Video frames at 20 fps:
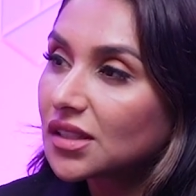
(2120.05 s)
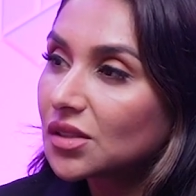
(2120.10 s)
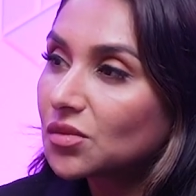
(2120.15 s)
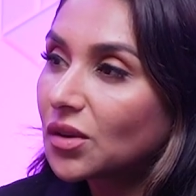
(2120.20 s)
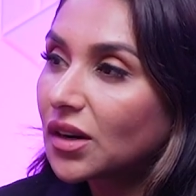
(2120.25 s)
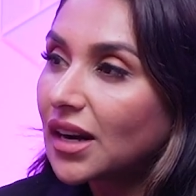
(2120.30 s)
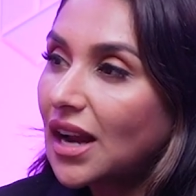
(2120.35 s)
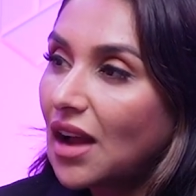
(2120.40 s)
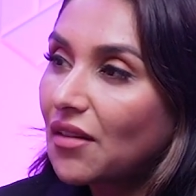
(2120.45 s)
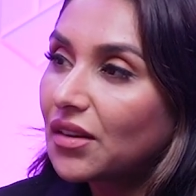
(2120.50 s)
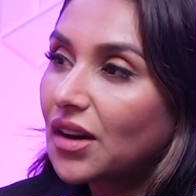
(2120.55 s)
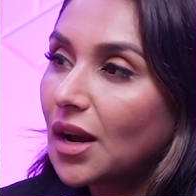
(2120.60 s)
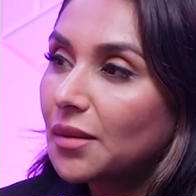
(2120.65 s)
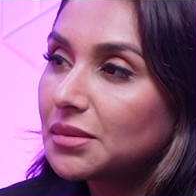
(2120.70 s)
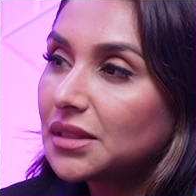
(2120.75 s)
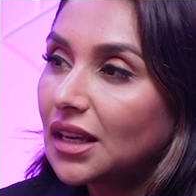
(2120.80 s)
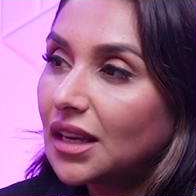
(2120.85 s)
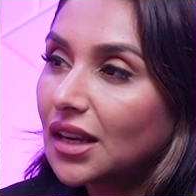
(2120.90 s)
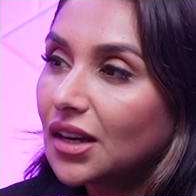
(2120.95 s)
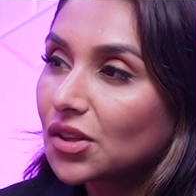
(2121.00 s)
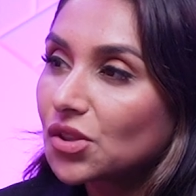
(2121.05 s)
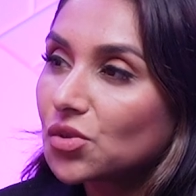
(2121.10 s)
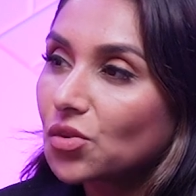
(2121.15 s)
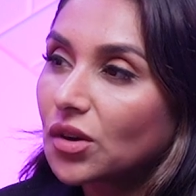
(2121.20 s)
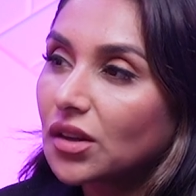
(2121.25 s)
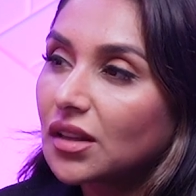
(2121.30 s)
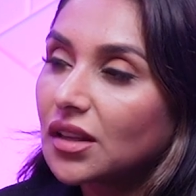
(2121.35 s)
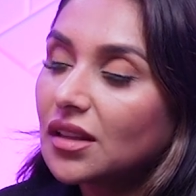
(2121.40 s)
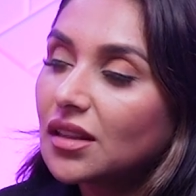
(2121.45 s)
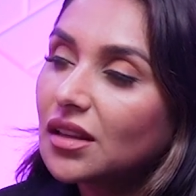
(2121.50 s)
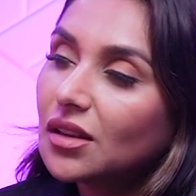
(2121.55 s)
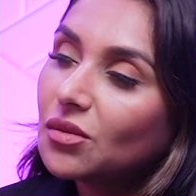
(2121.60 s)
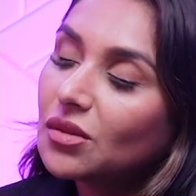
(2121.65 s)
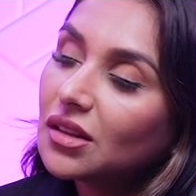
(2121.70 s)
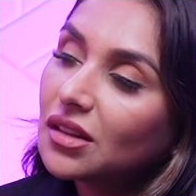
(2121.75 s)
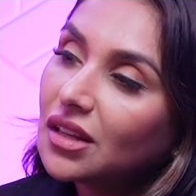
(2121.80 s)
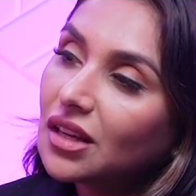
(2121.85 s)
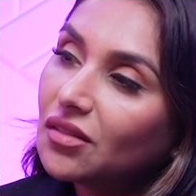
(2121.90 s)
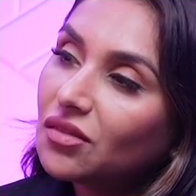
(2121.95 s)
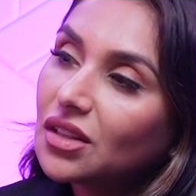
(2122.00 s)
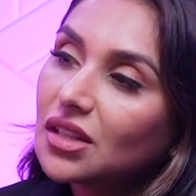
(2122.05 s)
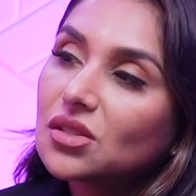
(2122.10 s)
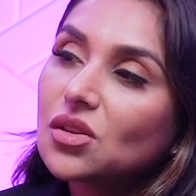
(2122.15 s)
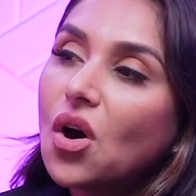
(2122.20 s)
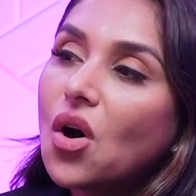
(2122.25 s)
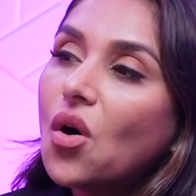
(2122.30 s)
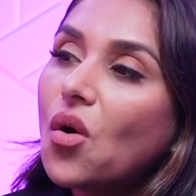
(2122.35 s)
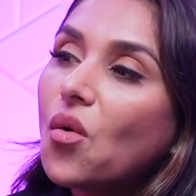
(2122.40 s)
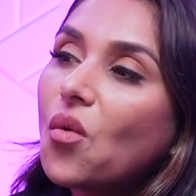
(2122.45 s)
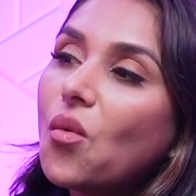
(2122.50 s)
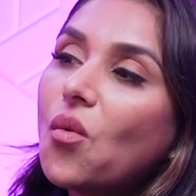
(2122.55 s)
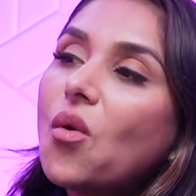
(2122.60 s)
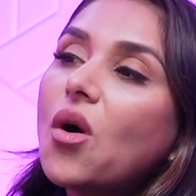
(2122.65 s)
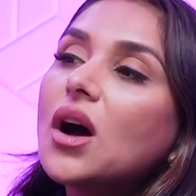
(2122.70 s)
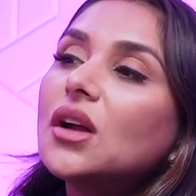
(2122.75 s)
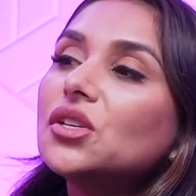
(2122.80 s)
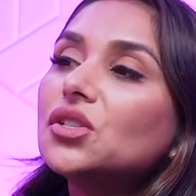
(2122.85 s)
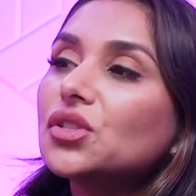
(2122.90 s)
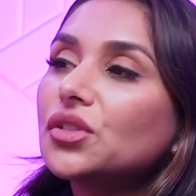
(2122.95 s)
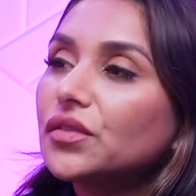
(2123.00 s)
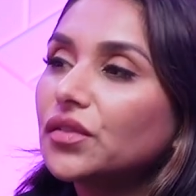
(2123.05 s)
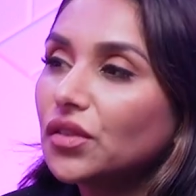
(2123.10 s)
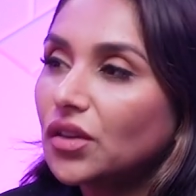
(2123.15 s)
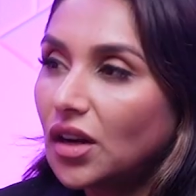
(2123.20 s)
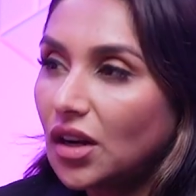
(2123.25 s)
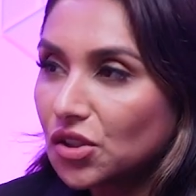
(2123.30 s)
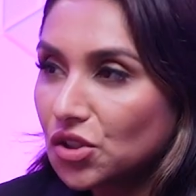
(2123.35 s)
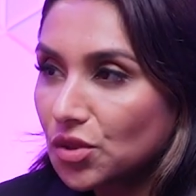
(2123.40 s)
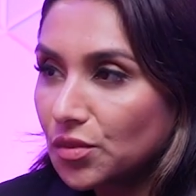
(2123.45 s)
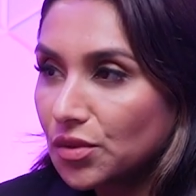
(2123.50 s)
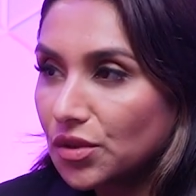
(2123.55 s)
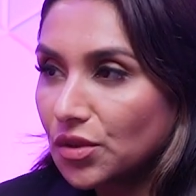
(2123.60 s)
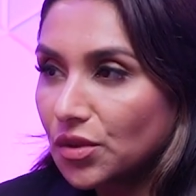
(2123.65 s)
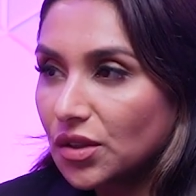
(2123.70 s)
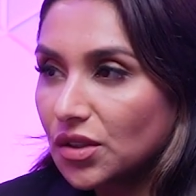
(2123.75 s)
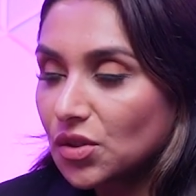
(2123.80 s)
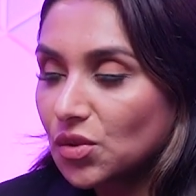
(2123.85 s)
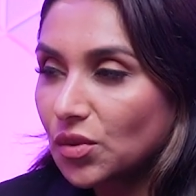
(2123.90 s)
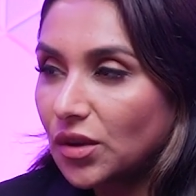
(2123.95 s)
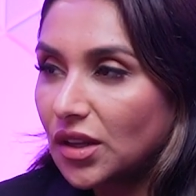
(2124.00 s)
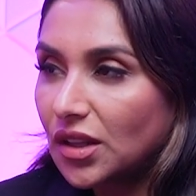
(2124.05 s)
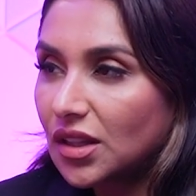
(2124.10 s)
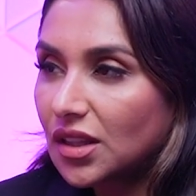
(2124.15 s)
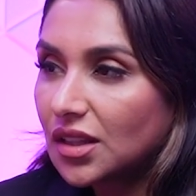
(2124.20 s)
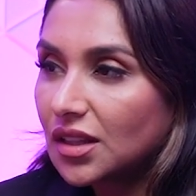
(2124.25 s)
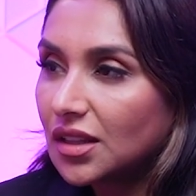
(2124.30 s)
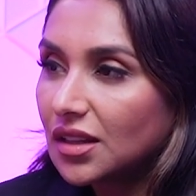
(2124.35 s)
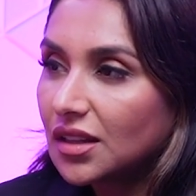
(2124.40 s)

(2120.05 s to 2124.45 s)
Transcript: because we're going to have an update here shortly that you want to leave these wonderful entrepreneurs with.